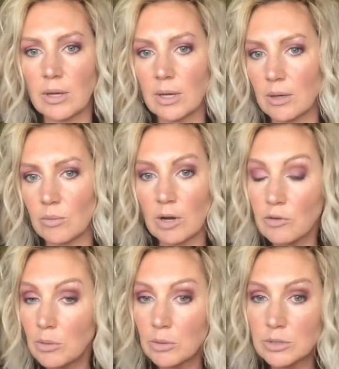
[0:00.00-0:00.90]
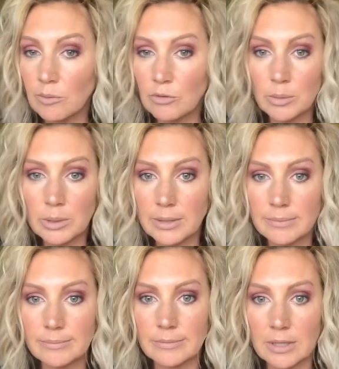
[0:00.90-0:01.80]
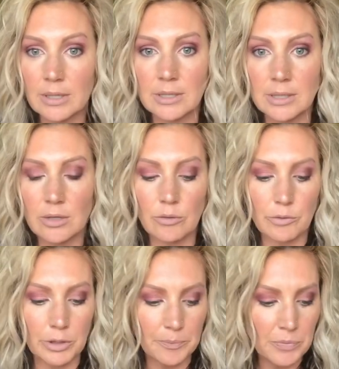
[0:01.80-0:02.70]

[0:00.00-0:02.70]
And whatever you're most comfortable with, then I say go for it.